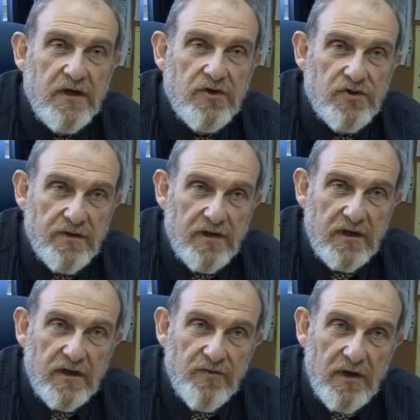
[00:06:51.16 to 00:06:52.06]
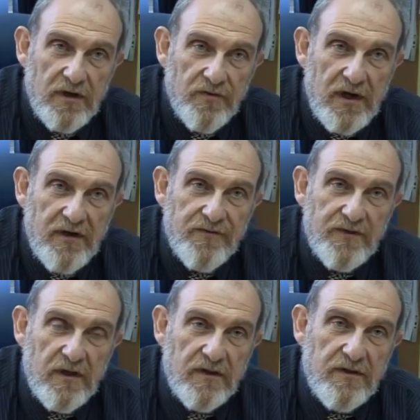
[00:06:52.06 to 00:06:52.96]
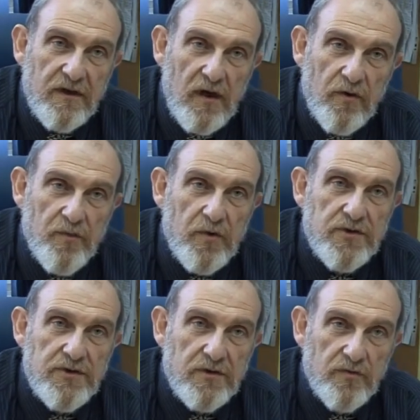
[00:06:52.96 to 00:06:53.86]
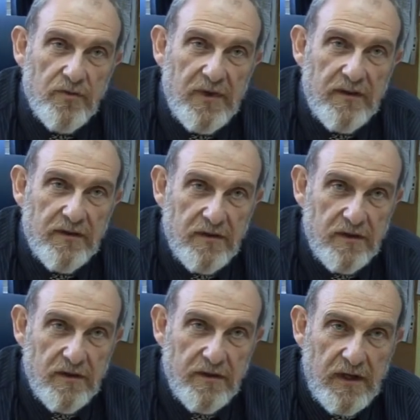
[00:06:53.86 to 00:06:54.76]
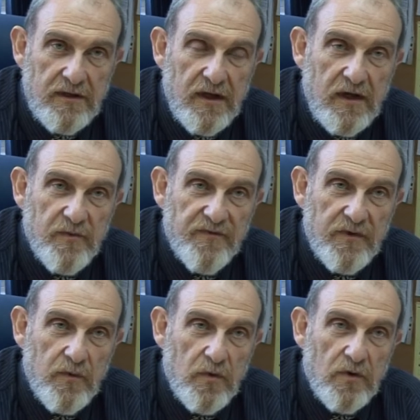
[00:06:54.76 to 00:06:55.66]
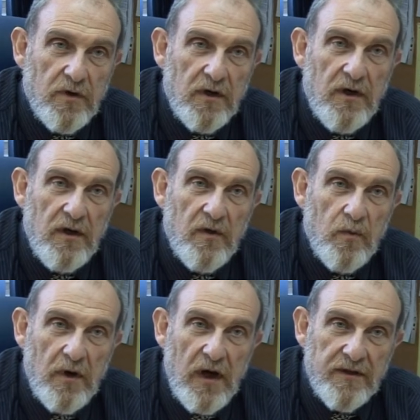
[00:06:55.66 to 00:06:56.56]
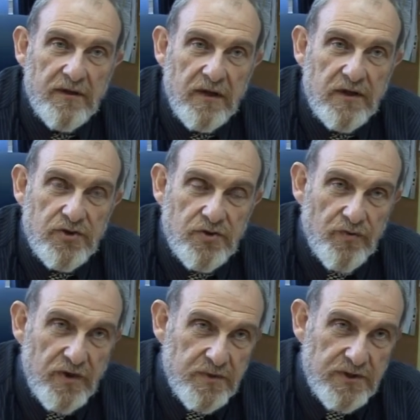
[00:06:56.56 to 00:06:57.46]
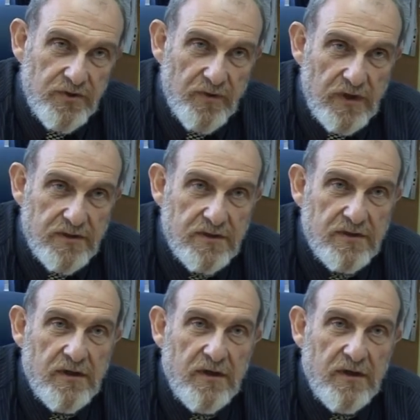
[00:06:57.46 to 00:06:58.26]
injured that arrived at our emergency room at that time of the war were under extreme stress.